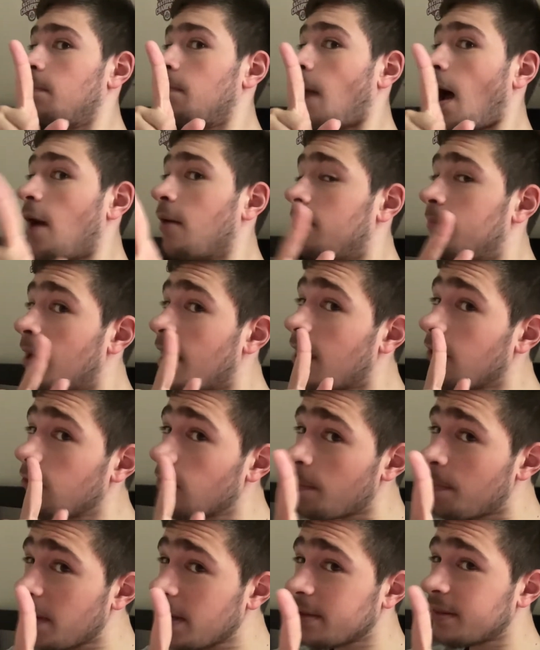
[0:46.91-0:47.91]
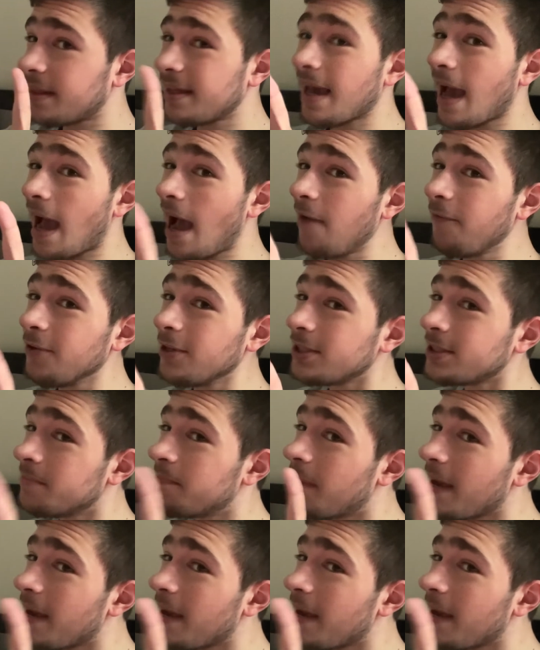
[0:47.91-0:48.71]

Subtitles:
I may repeat, the average in